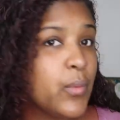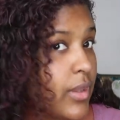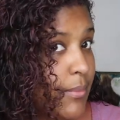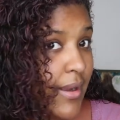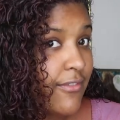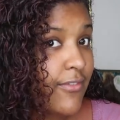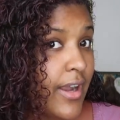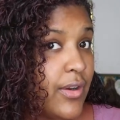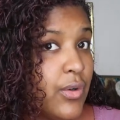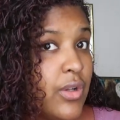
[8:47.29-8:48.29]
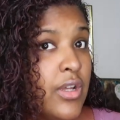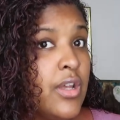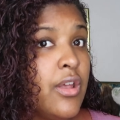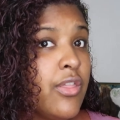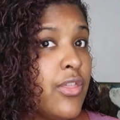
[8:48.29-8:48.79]
with my final
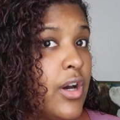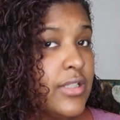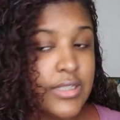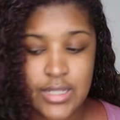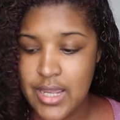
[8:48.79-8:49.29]
thoughts.